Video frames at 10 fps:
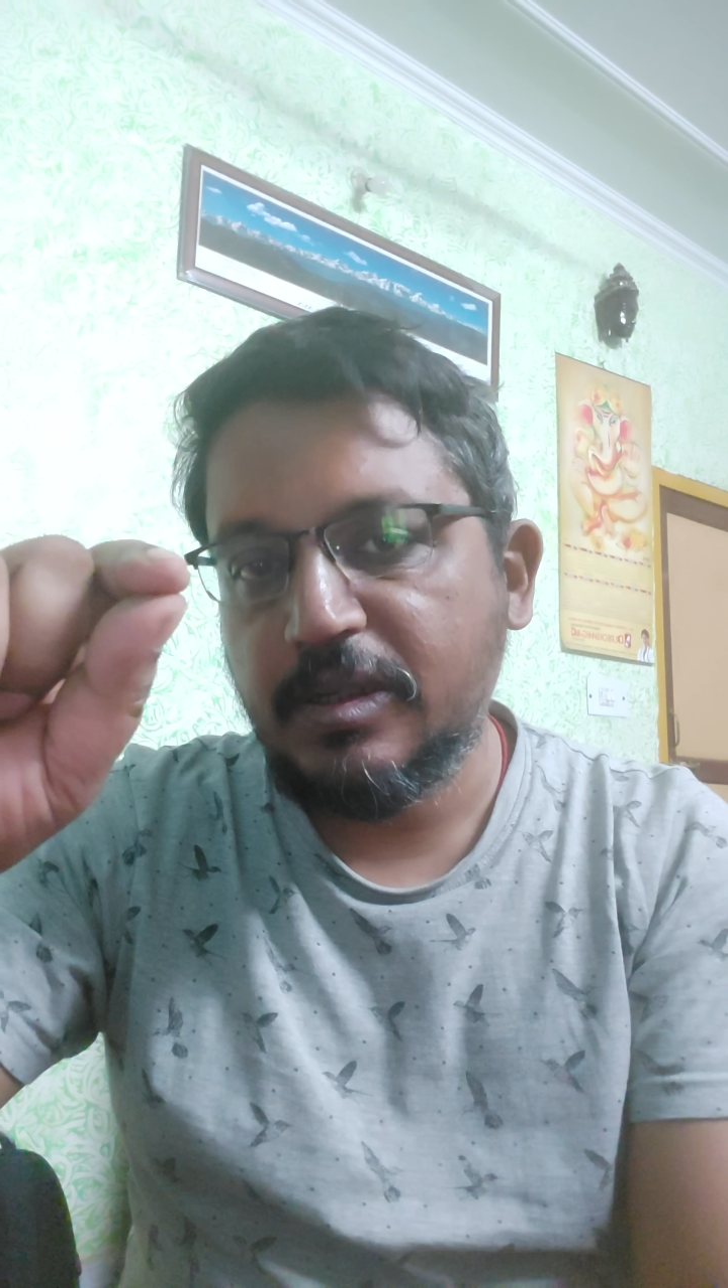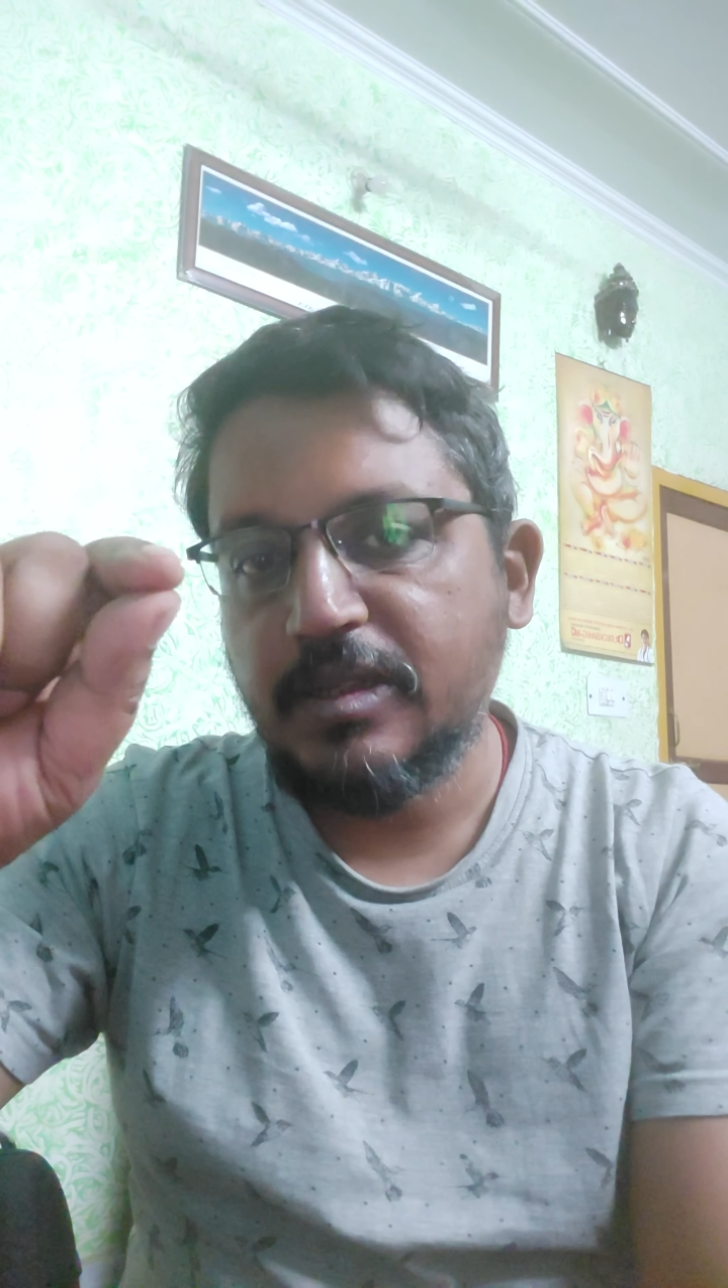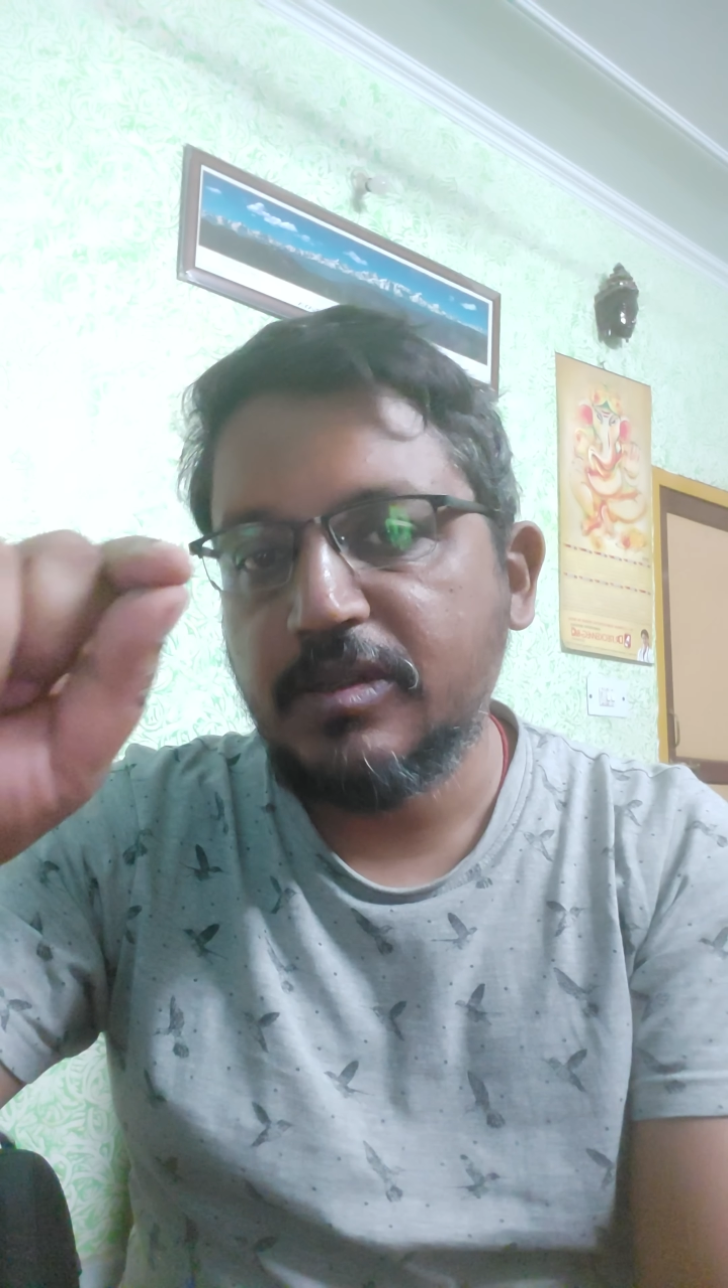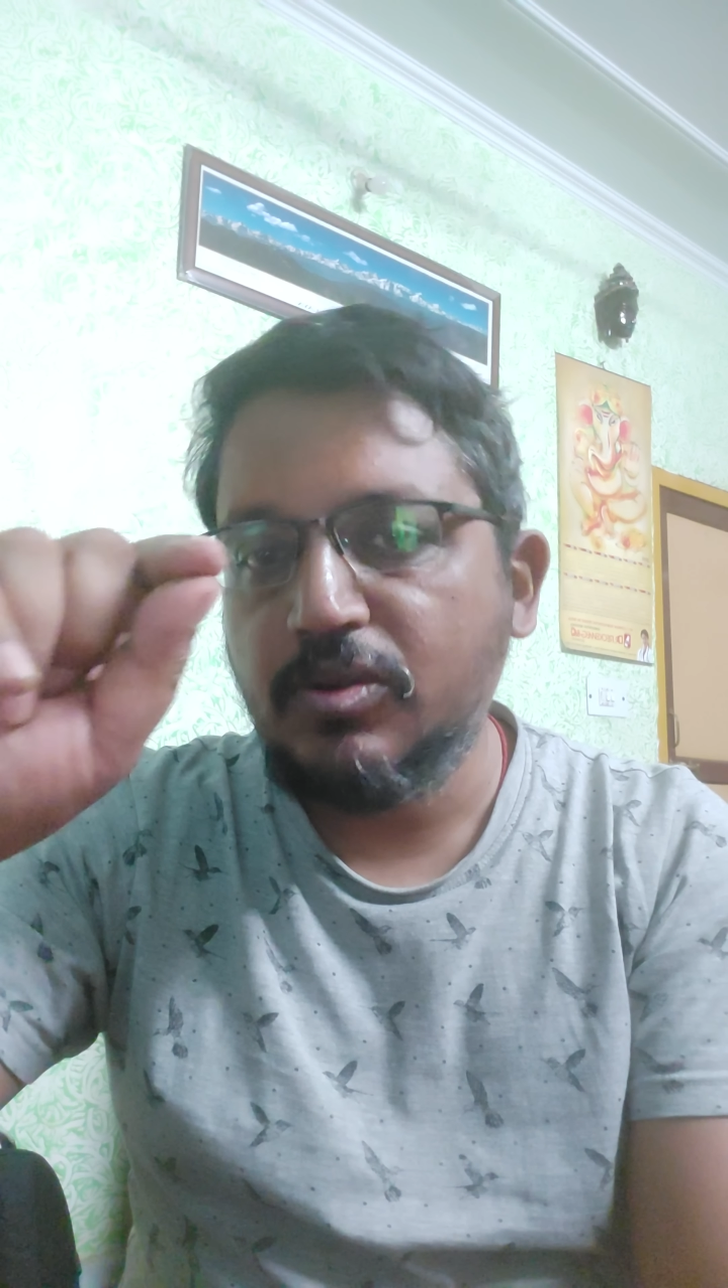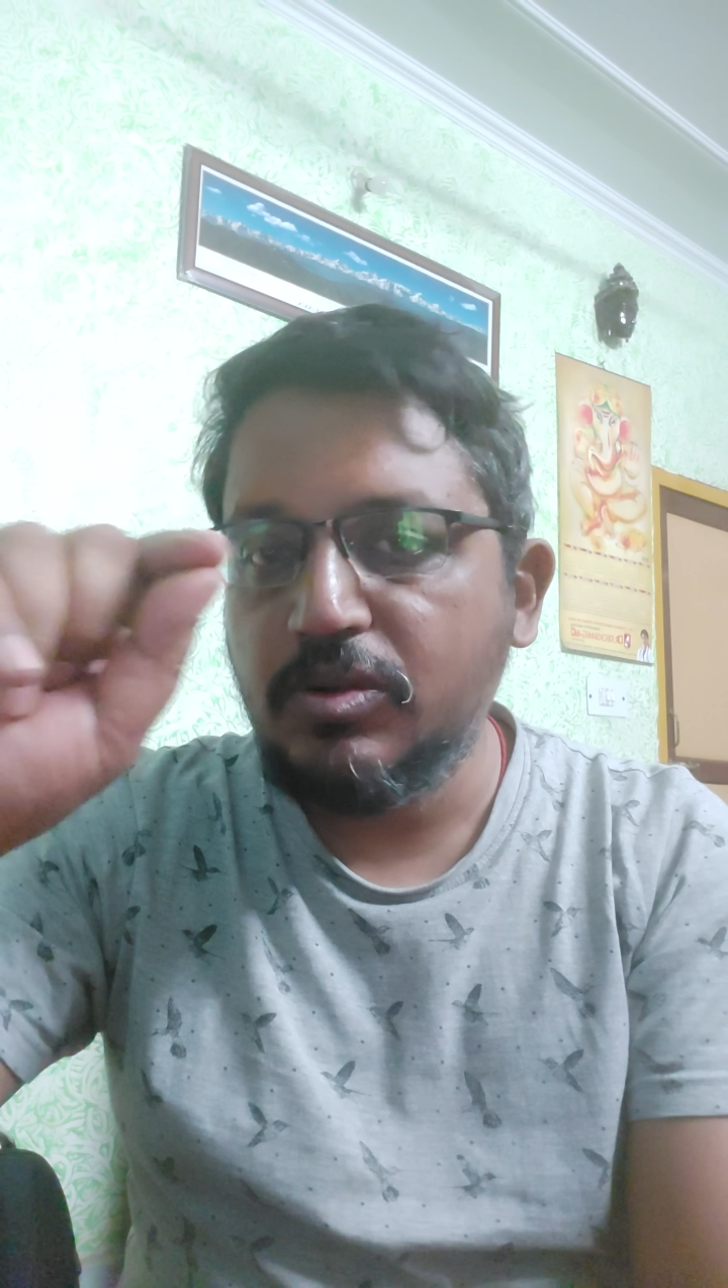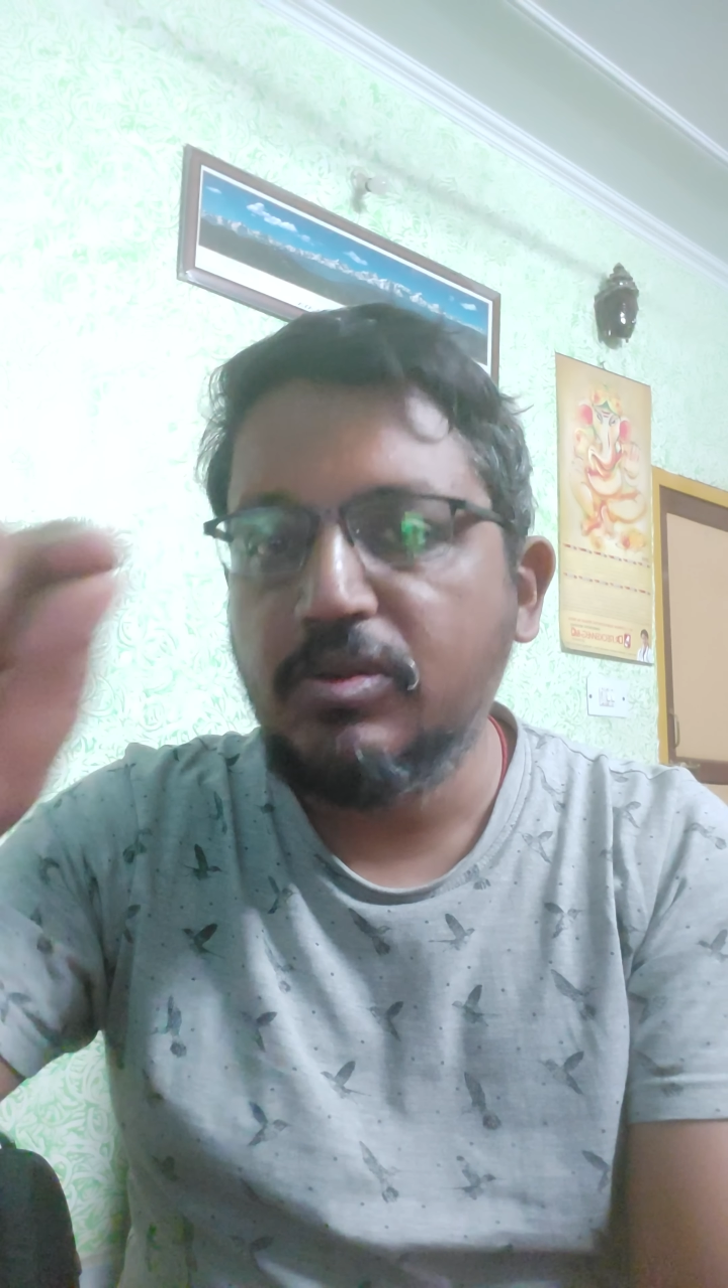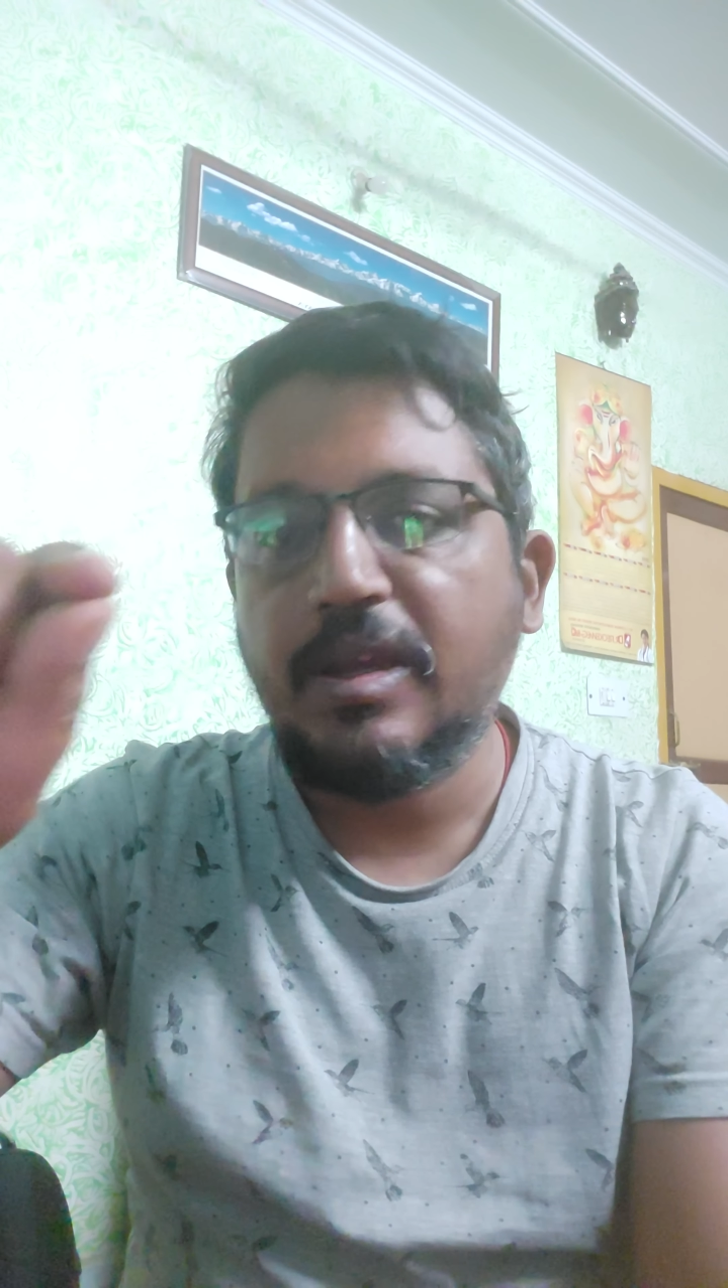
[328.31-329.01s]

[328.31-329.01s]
That is good